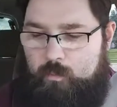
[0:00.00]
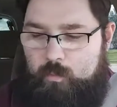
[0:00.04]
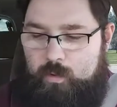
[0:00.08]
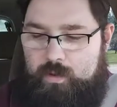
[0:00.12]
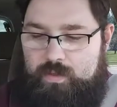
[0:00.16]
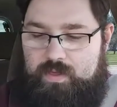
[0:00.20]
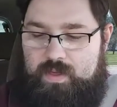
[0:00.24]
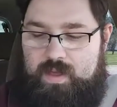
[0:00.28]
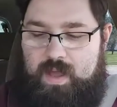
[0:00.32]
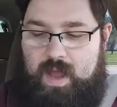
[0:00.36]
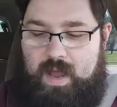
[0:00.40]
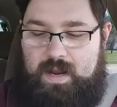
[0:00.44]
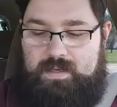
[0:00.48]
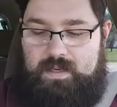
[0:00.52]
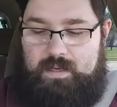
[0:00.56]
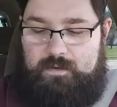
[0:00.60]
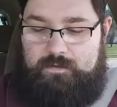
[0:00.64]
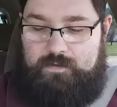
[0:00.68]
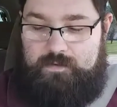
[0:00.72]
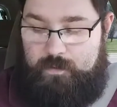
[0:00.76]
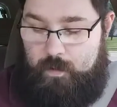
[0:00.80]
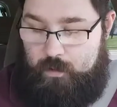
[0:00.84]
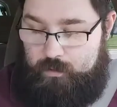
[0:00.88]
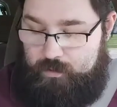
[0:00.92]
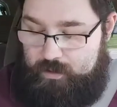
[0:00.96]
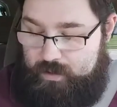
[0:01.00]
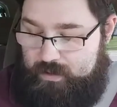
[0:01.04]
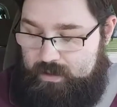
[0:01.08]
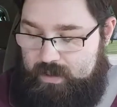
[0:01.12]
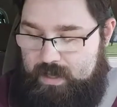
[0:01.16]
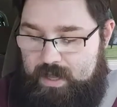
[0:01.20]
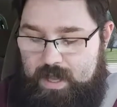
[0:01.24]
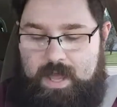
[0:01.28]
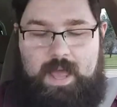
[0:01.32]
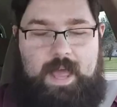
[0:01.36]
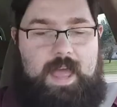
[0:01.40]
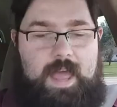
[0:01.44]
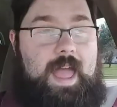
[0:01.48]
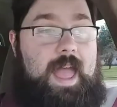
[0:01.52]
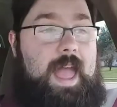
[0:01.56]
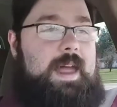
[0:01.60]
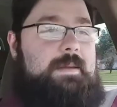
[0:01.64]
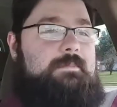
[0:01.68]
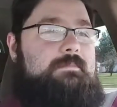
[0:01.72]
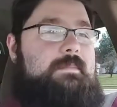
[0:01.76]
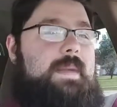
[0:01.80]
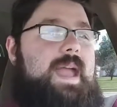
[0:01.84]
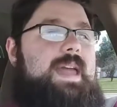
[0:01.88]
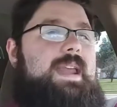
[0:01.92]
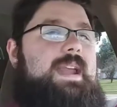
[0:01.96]
with the idea of smoking,
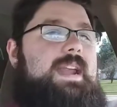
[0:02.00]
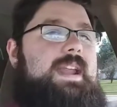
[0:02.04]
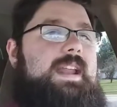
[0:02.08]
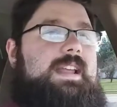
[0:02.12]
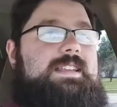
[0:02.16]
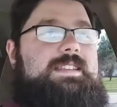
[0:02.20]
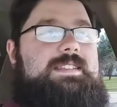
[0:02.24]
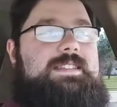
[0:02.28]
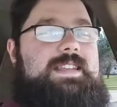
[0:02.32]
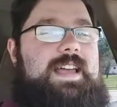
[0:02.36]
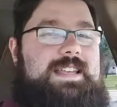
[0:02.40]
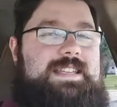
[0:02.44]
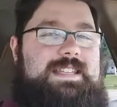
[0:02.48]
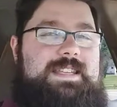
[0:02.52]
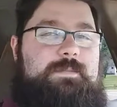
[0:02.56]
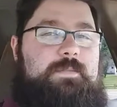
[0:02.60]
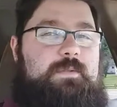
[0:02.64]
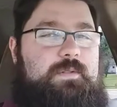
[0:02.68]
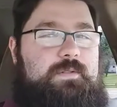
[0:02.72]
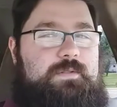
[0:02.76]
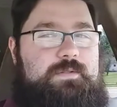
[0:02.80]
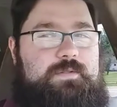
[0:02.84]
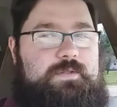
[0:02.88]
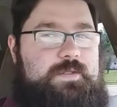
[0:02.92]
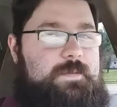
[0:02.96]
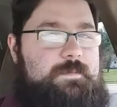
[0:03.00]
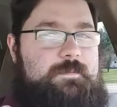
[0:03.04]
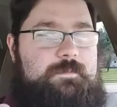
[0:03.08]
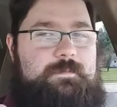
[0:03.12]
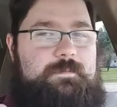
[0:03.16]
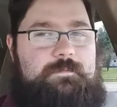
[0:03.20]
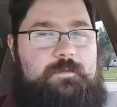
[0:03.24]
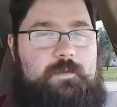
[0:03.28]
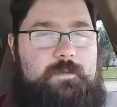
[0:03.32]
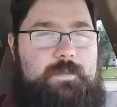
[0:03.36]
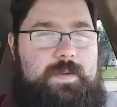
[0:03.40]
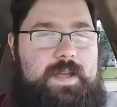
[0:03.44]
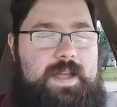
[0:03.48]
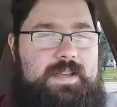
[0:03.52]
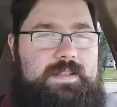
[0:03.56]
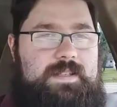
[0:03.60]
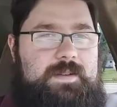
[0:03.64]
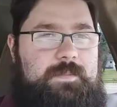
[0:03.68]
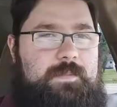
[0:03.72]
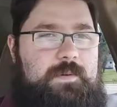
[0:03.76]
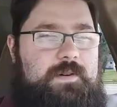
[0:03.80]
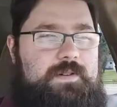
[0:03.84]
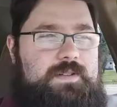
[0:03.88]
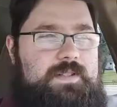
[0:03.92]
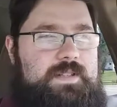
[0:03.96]
and made it accessible for me as
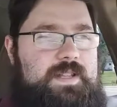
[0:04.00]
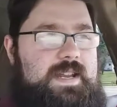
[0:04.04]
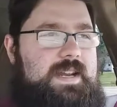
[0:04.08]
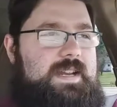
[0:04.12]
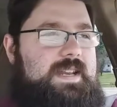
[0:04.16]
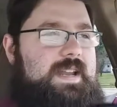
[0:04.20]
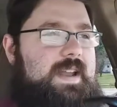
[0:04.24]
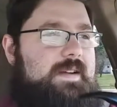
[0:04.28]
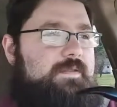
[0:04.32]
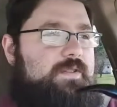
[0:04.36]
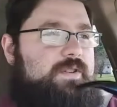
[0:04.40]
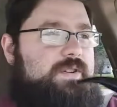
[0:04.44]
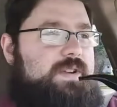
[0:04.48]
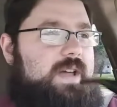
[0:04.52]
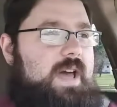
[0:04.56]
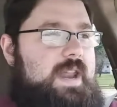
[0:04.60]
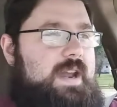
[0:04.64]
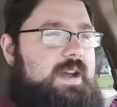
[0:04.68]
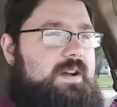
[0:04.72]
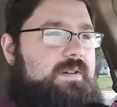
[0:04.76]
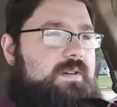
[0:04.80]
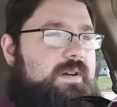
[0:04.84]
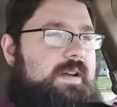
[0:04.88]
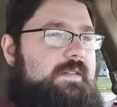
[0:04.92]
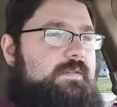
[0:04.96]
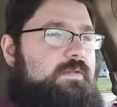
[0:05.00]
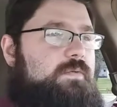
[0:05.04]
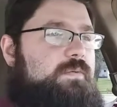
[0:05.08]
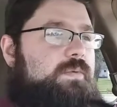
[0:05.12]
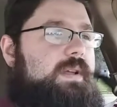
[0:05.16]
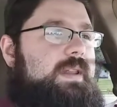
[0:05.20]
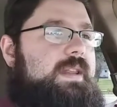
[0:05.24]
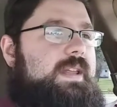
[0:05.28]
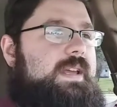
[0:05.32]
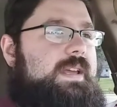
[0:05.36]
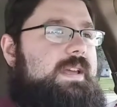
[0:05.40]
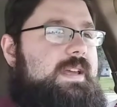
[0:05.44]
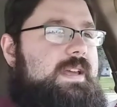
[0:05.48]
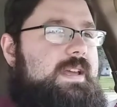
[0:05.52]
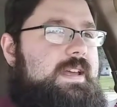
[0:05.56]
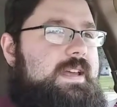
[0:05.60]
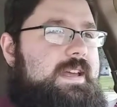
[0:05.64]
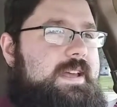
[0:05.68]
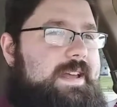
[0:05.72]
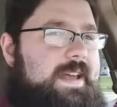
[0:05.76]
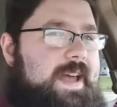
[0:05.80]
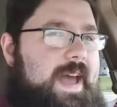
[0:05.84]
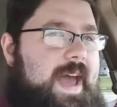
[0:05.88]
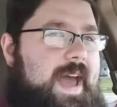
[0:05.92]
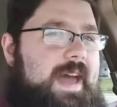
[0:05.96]
a person that had never done it or never really
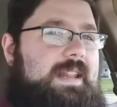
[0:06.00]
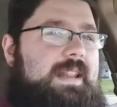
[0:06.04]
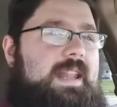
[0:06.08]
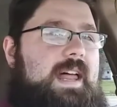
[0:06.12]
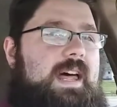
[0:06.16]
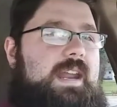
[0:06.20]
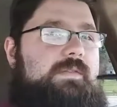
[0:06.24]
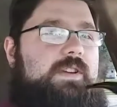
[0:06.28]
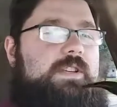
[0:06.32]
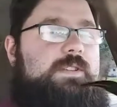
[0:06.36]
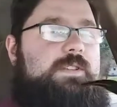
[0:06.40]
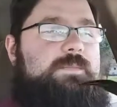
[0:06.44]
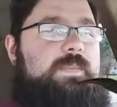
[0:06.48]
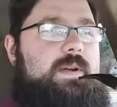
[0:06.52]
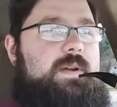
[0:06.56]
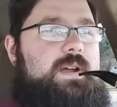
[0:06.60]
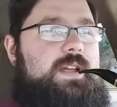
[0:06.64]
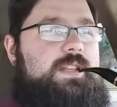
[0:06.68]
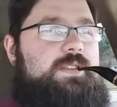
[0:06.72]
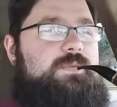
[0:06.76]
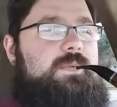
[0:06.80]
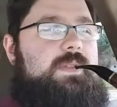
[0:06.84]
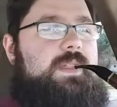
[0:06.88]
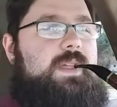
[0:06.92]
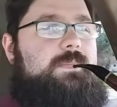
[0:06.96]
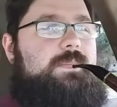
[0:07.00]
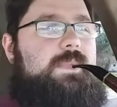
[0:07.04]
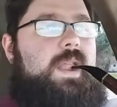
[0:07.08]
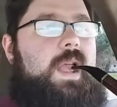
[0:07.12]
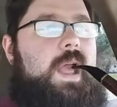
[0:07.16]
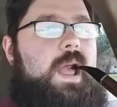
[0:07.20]
had a lot of experience with it.